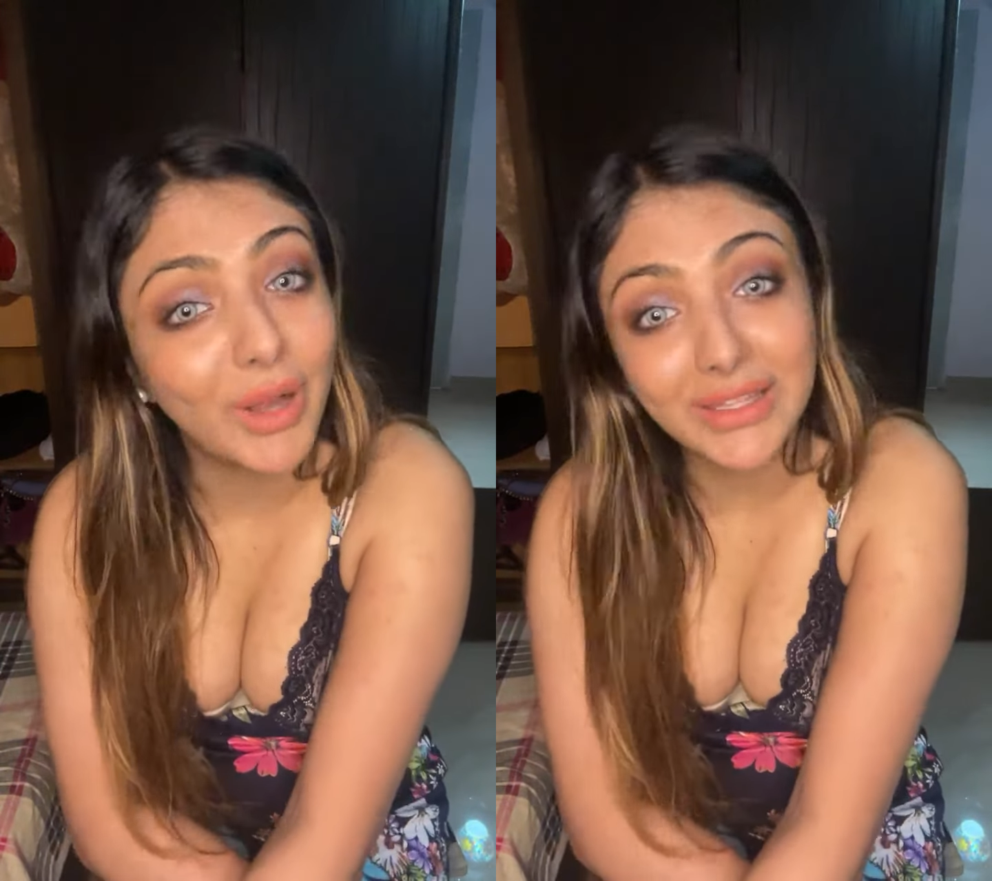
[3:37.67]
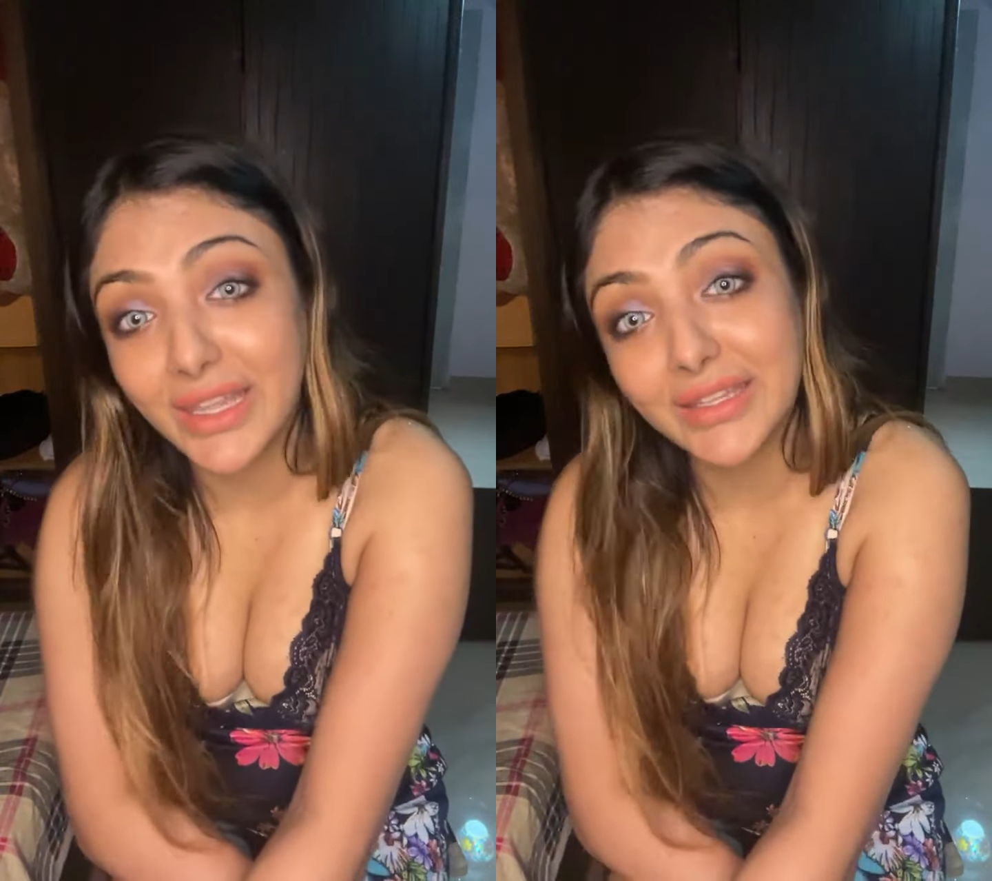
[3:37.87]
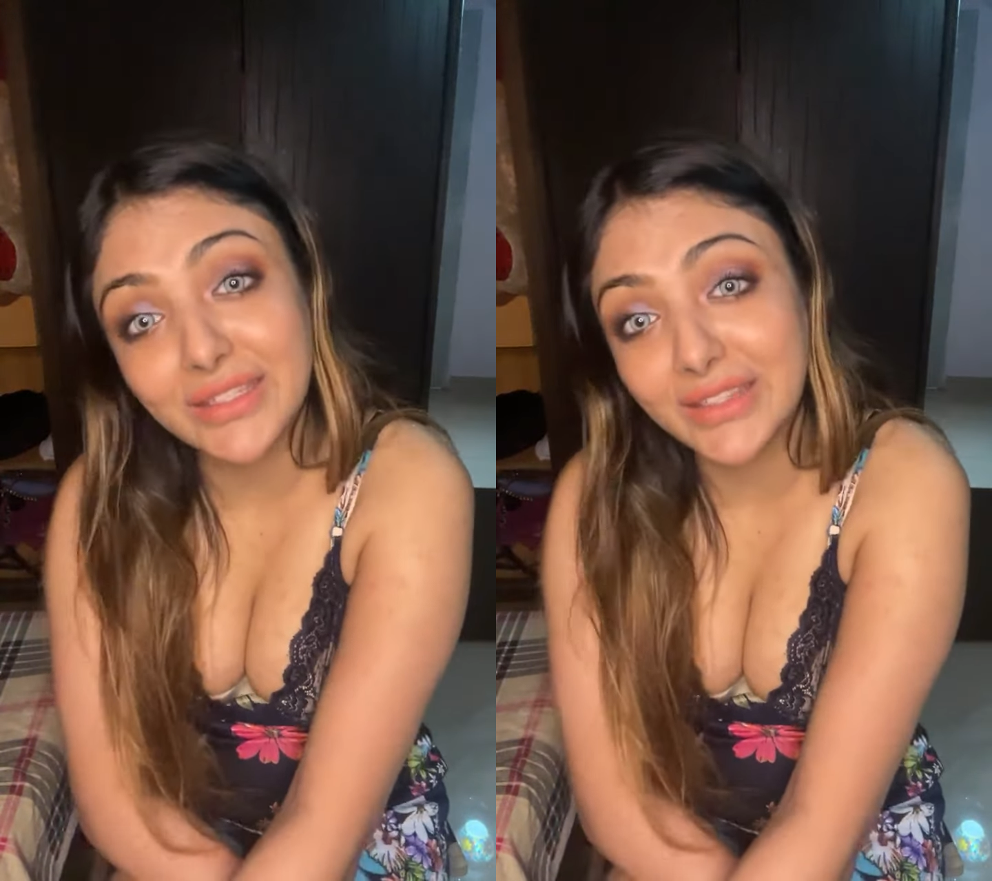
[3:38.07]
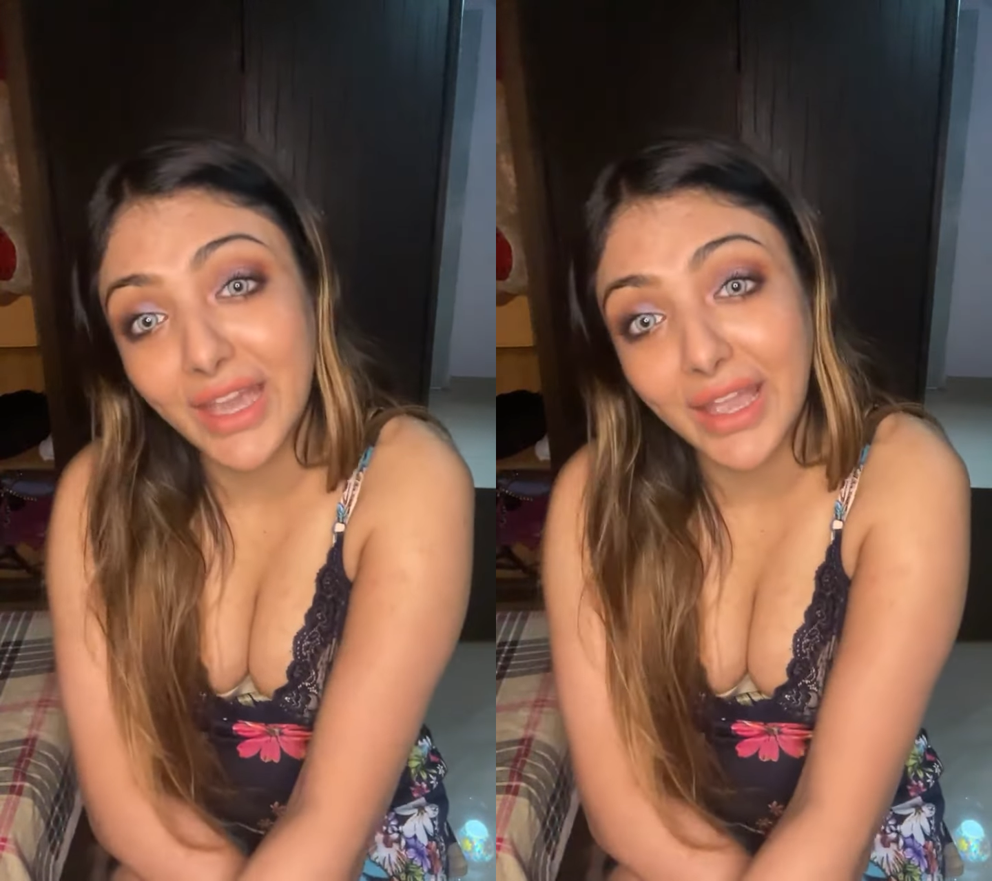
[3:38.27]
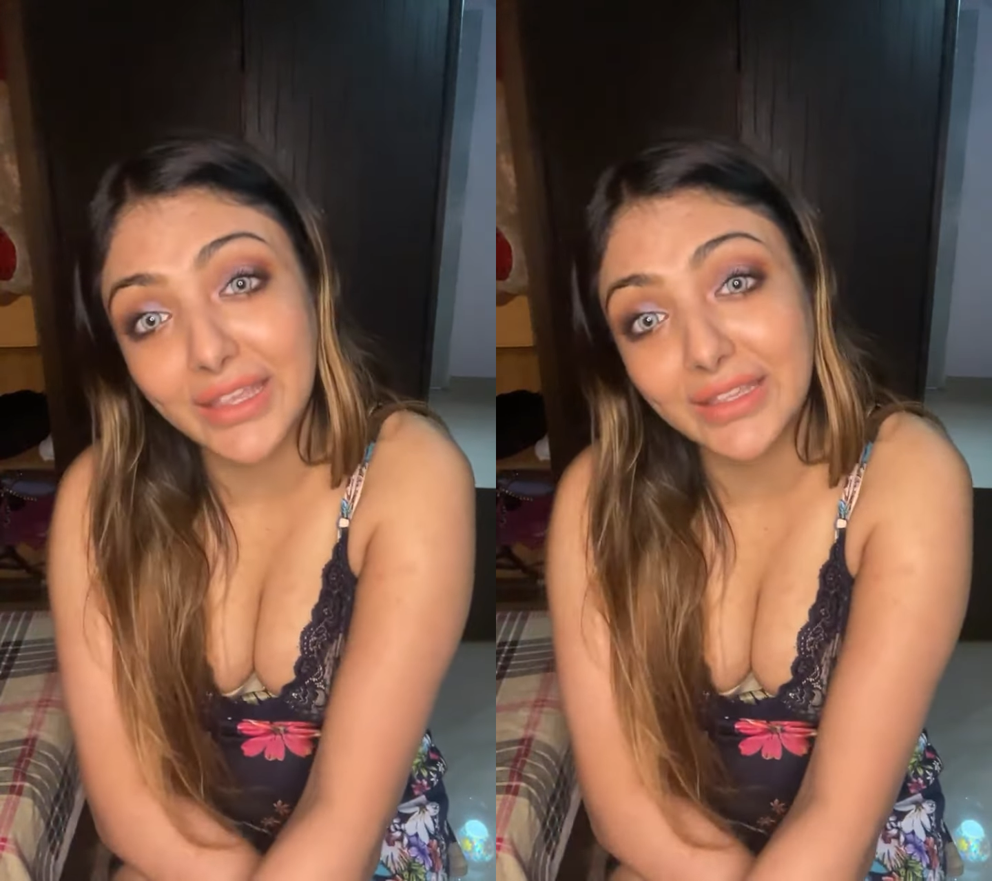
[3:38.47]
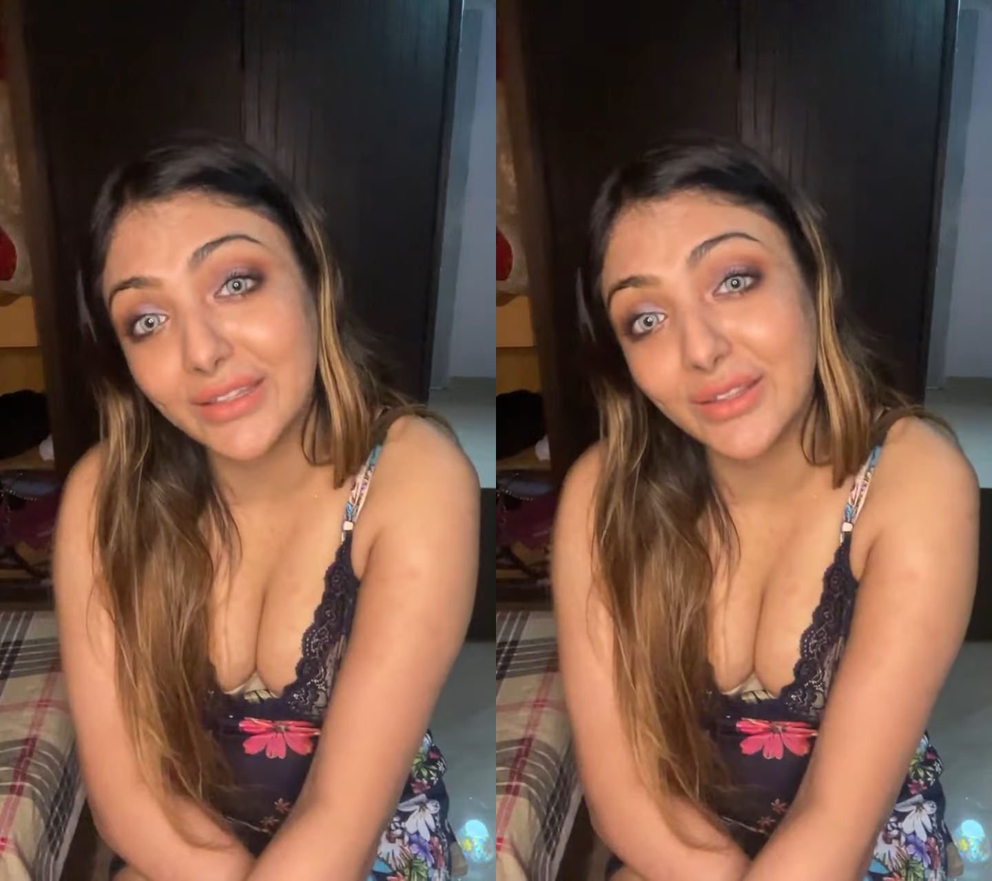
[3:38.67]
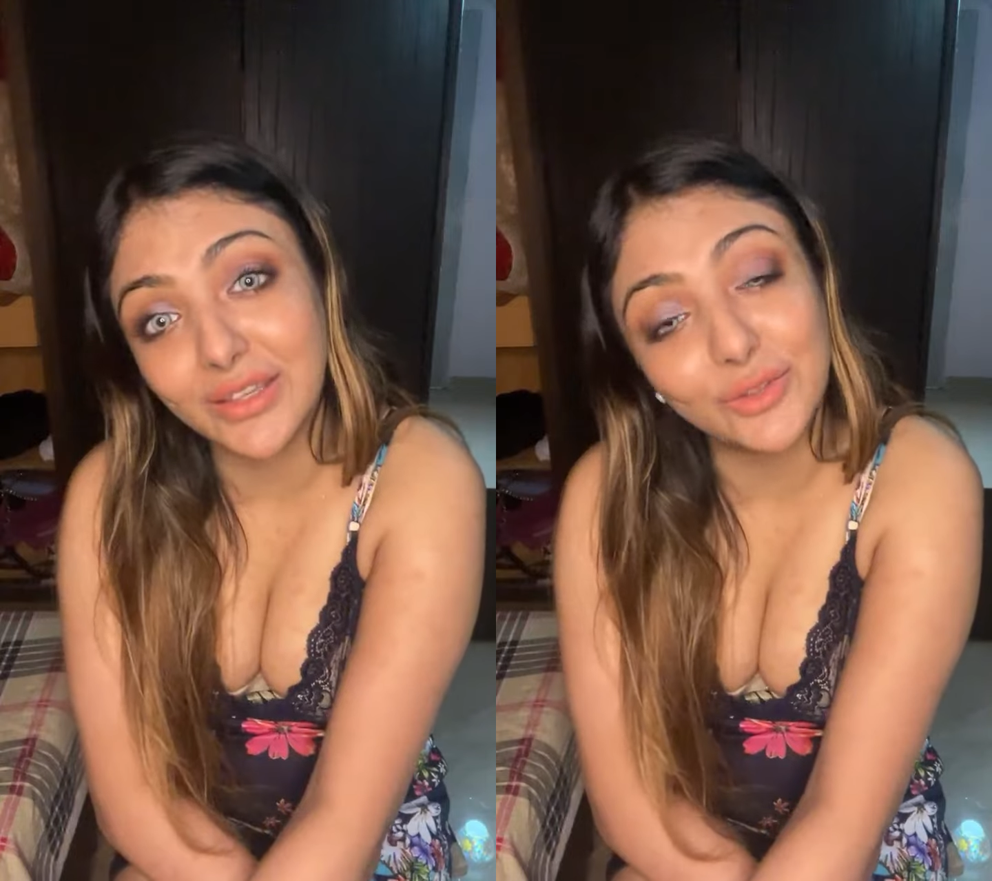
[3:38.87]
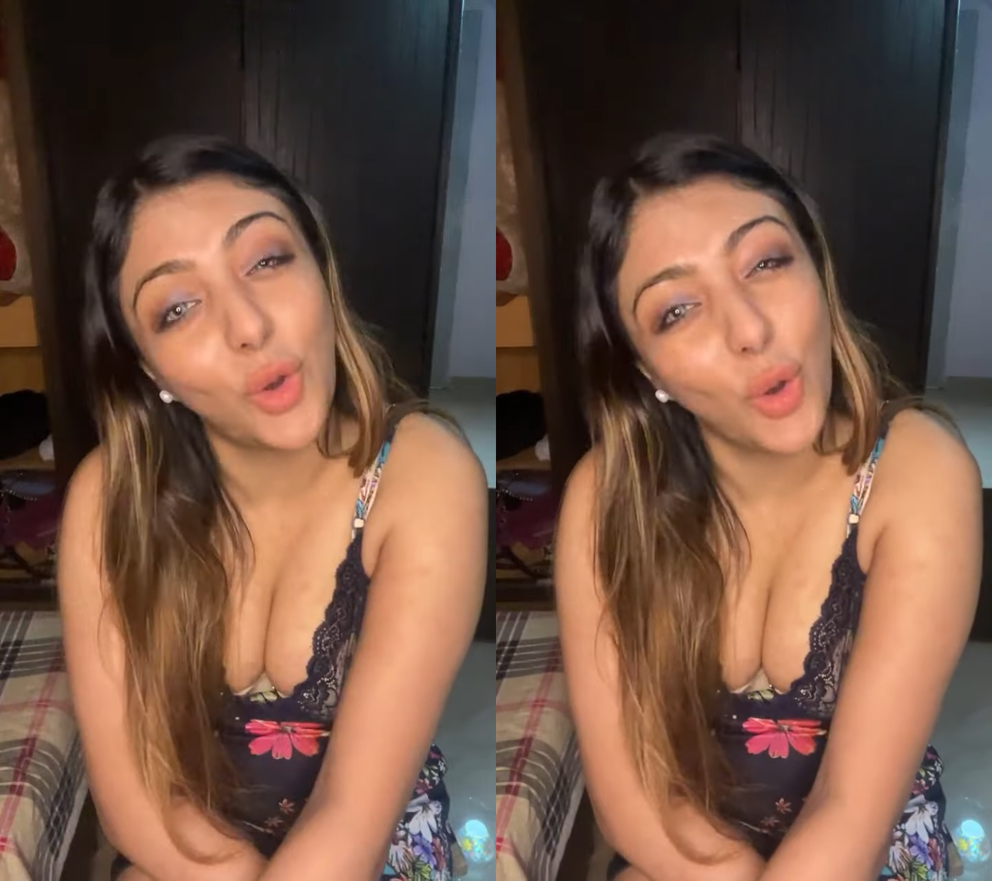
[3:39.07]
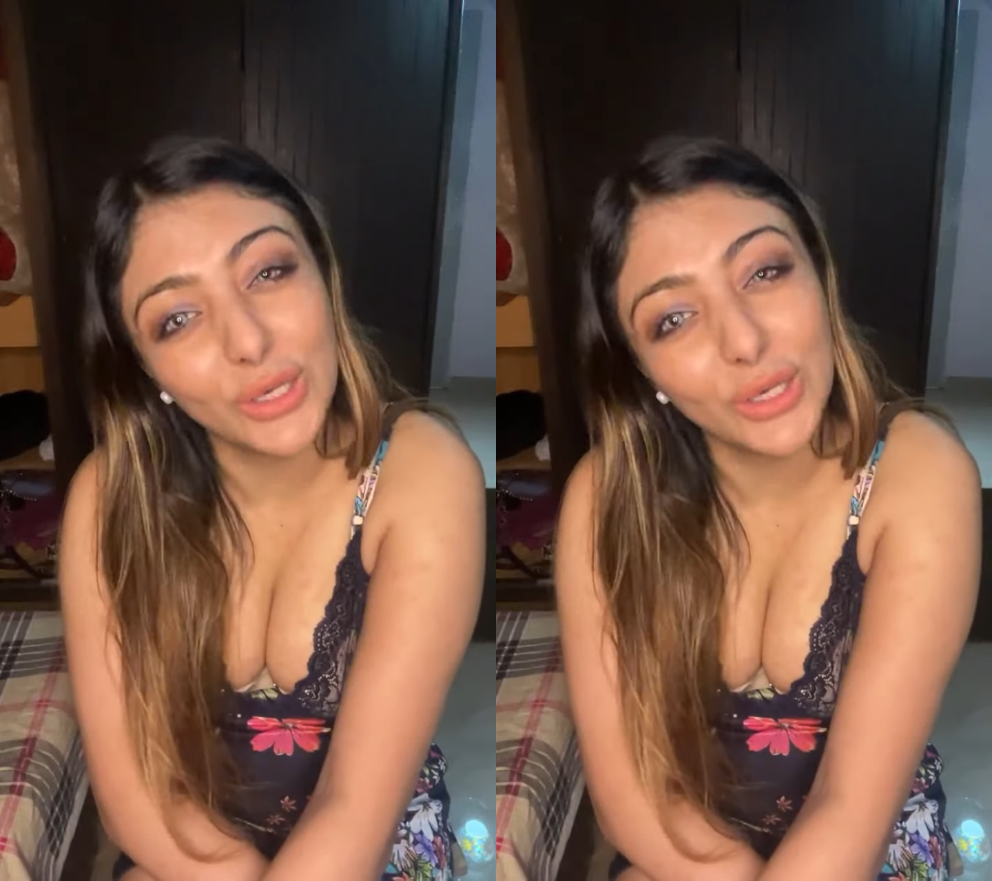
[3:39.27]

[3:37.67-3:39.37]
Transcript: one ninety-nine is